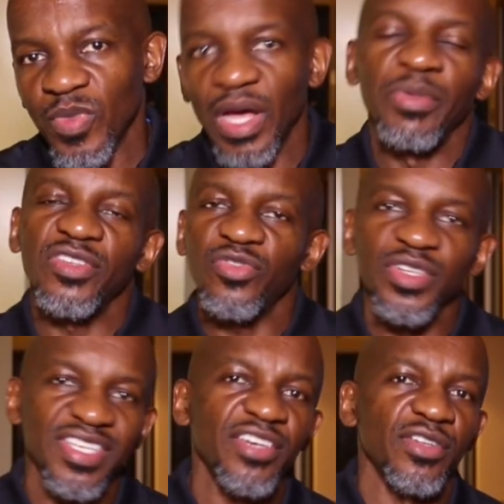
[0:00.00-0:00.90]
I mean, it's
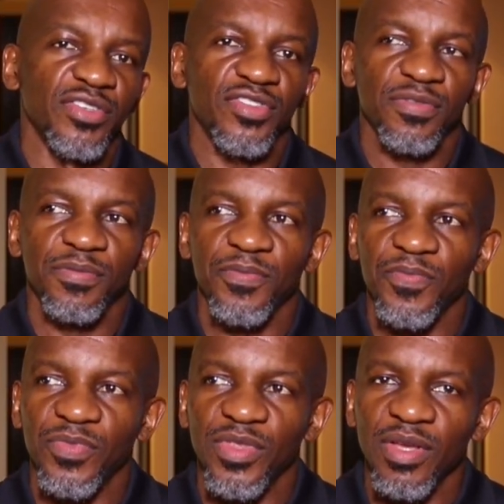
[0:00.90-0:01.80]
ridiculous.
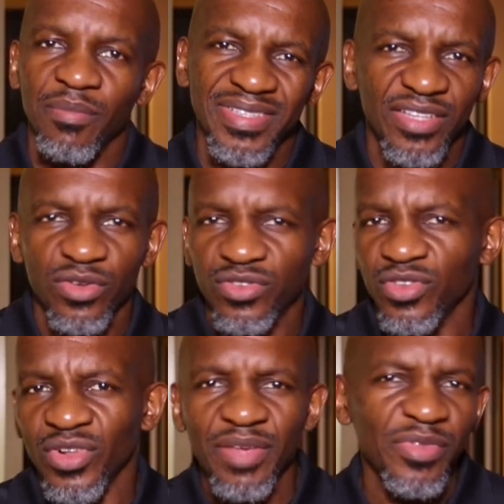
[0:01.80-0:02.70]
But I thought, you
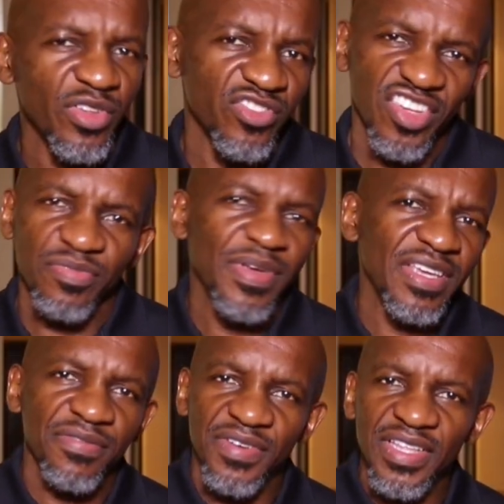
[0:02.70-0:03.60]
know, let me not just make
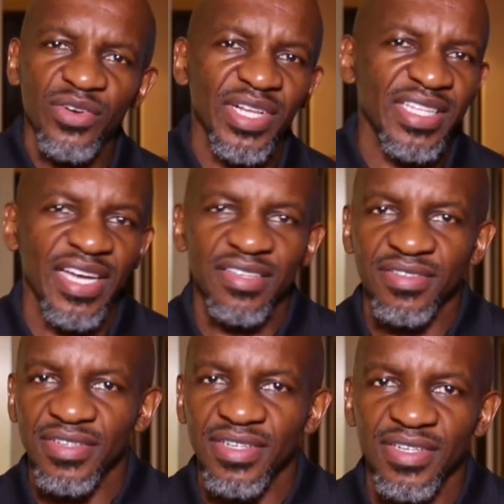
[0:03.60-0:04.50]
a video like that
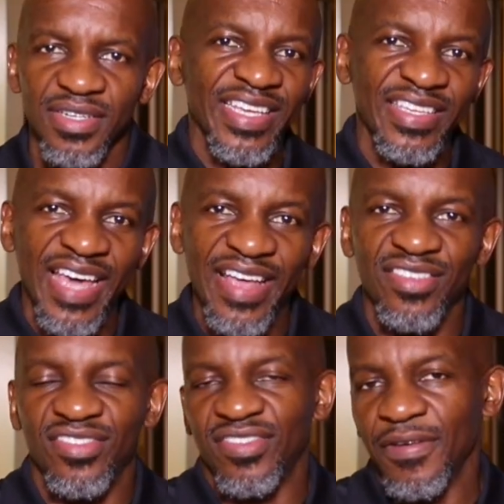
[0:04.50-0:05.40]

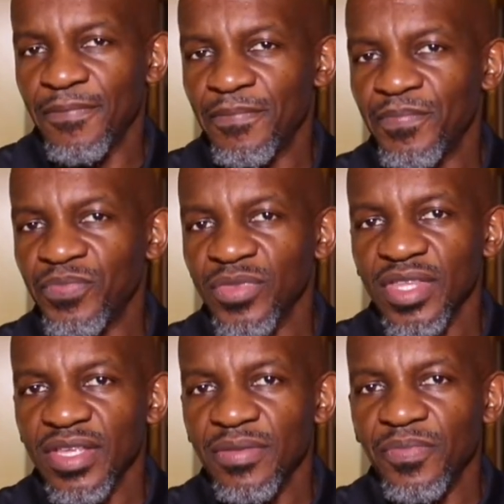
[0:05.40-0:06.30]
against
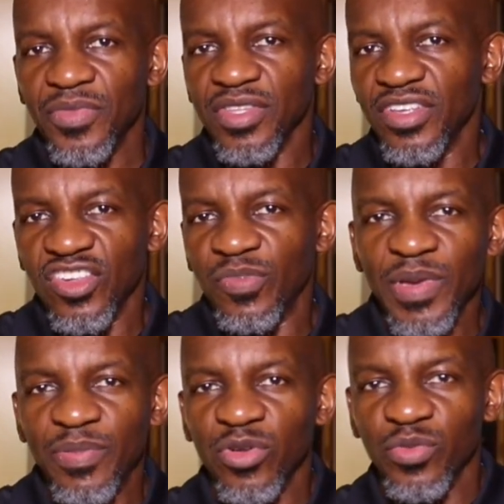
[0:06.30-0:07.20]
these
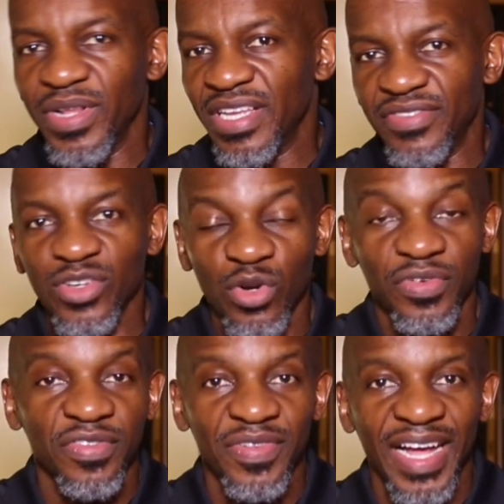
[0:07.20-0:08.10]
people who believe the earth
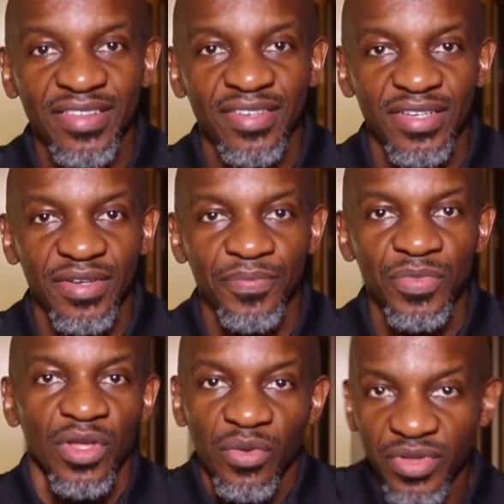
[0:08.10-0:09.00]
is flat
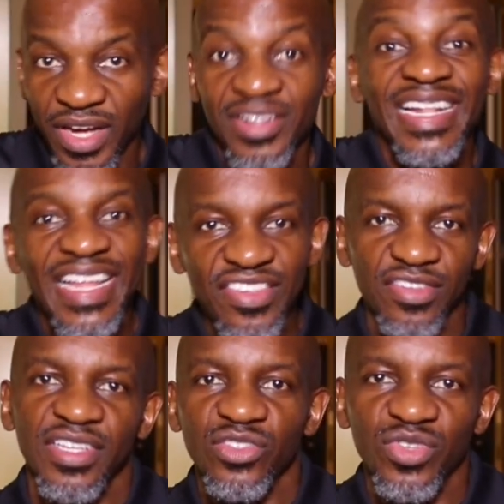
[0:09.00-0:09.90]
without
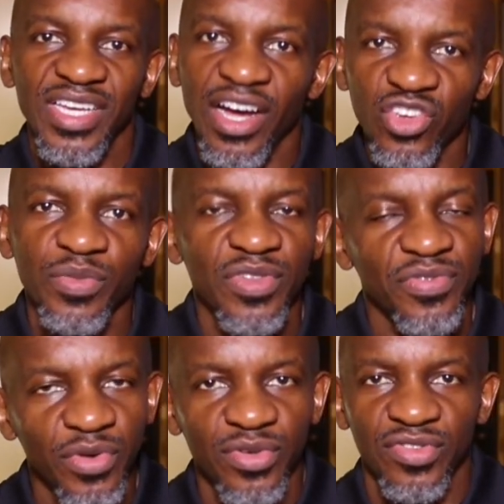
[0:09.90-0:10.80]
listening to the arguments
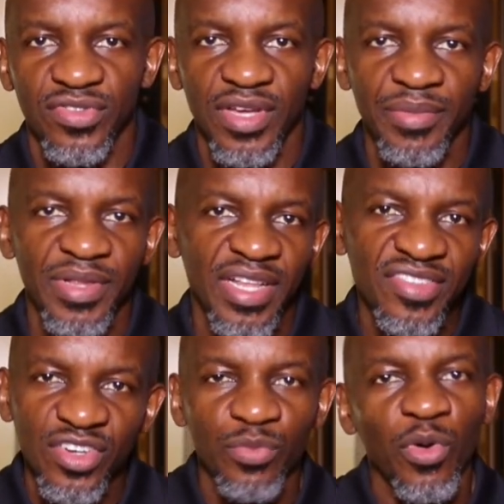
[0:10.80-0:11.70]
first. I mean,
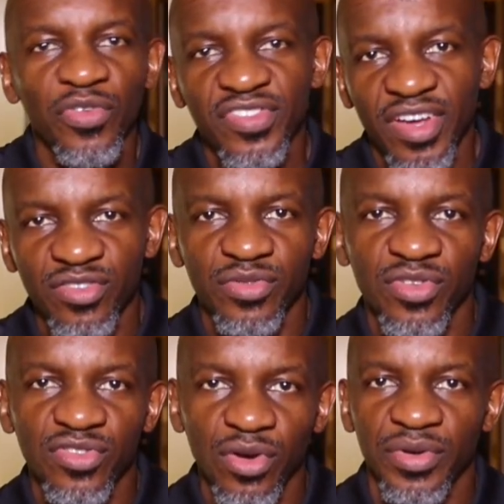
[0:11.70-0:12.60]
let's hear both sides of the
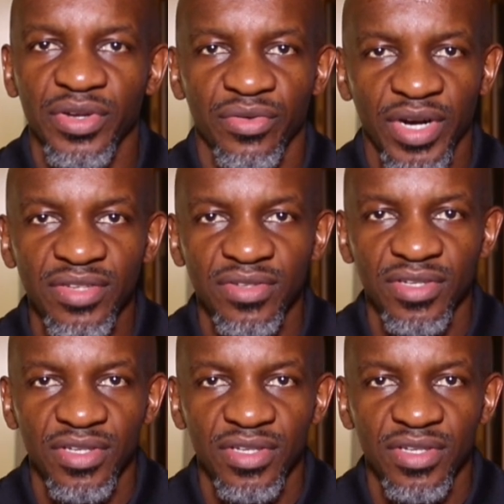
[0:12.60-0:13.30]
story, right?